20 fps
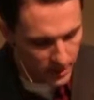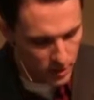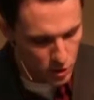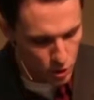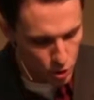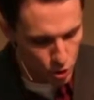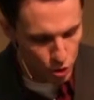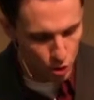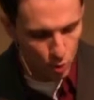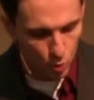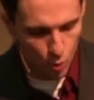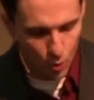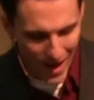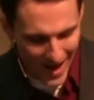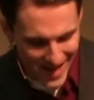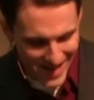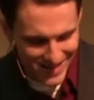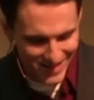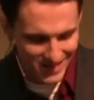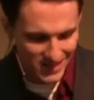thinks you should
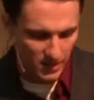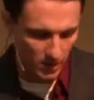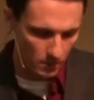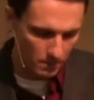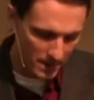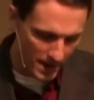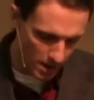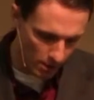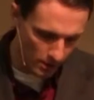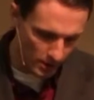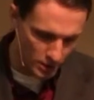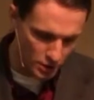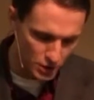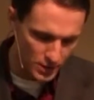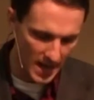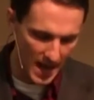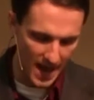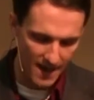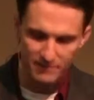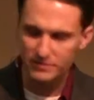wait till
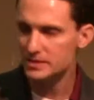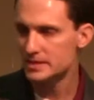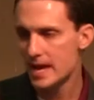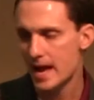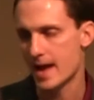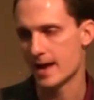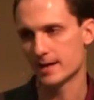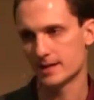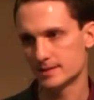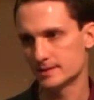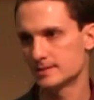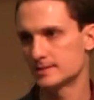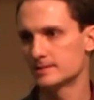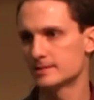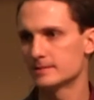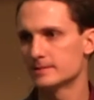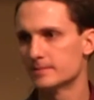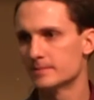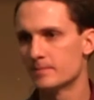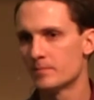marriage to have
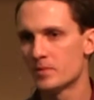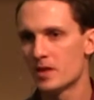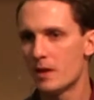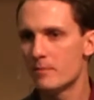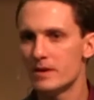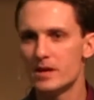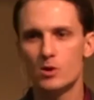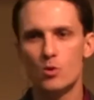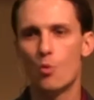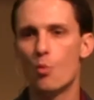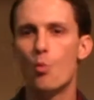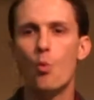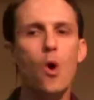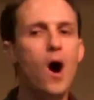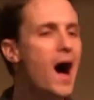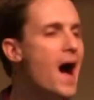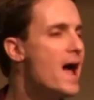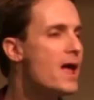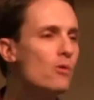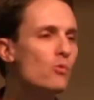sex. I
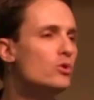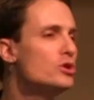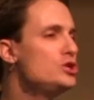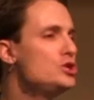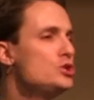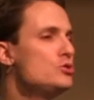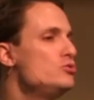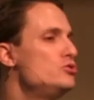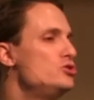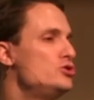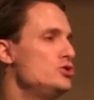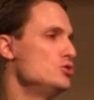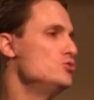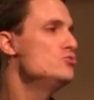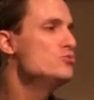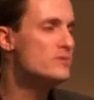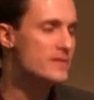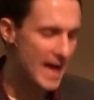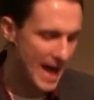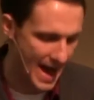mean, why would you
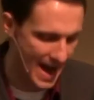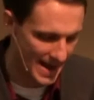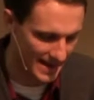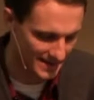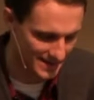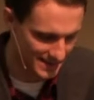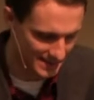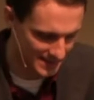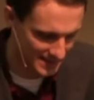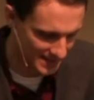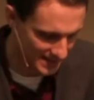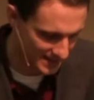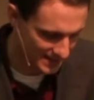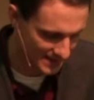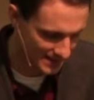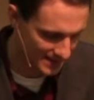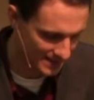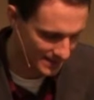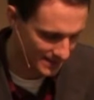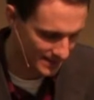do that?
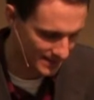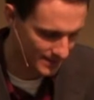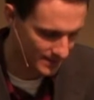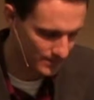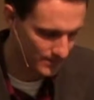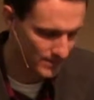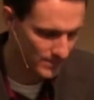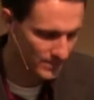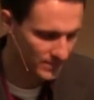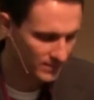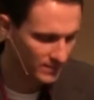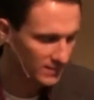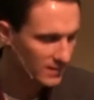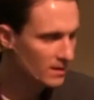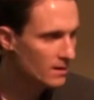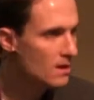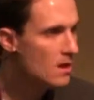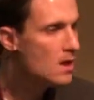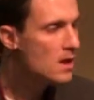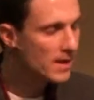
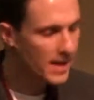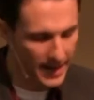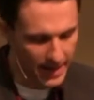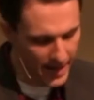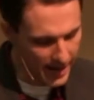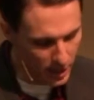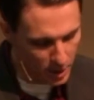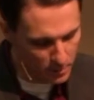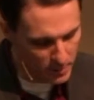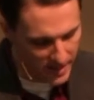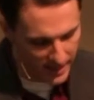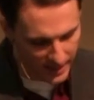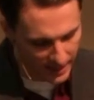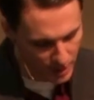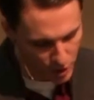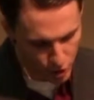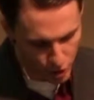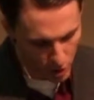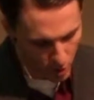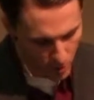Okay, and I could
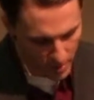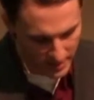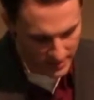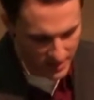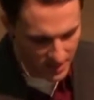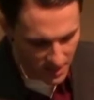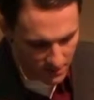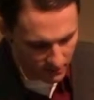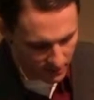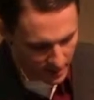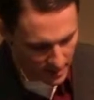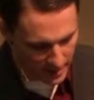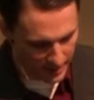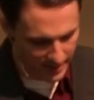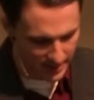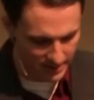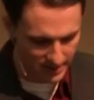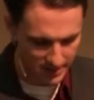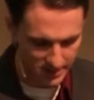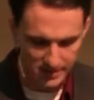pick any show on
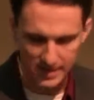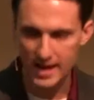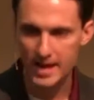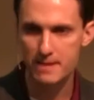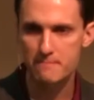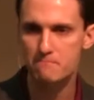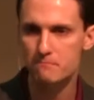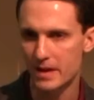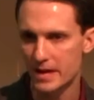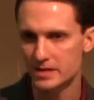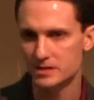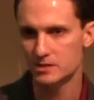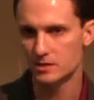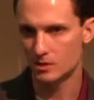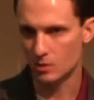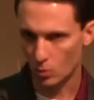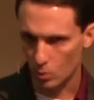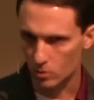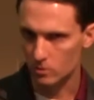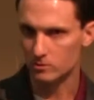TV and get the same
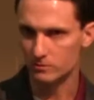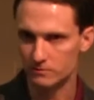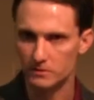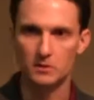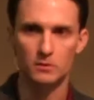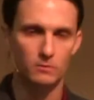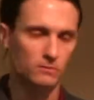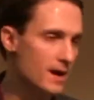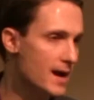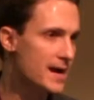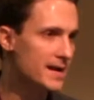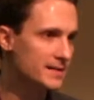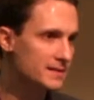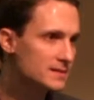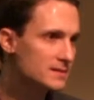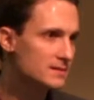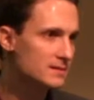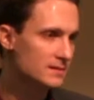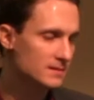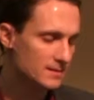basic worldview,
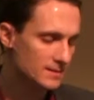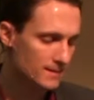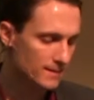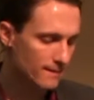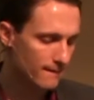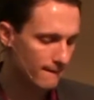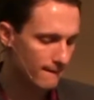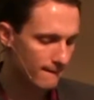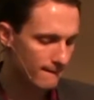right?